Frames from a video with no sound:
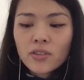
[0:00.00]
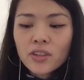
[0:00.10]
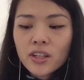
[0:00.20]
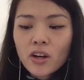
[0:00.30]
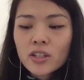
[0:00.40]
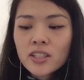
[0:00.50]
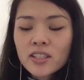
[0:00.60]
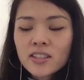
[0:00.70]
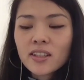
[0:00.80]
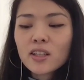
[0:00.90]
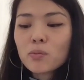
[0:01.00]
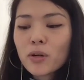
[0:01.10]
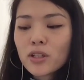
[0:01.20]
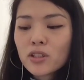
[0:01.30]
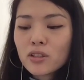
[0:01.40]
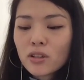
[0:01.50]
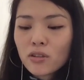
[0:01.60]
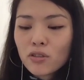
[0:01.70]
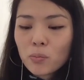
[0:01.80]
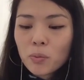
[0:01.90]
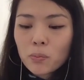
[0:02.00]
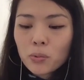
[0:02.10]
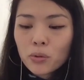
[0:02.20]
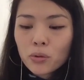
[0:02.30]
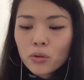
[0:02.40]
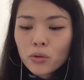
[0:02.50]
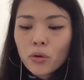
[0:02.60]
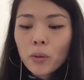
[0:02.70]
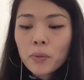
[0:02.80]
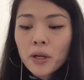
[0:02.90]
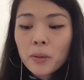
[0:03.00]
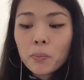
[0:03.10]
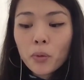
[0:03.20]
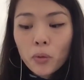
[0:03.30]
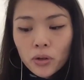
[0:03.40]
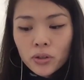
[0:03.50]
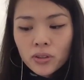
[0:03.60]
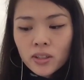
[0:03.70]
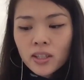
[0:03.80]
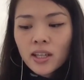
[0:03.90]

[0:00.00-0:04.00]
on the artistic expression of the people who are being born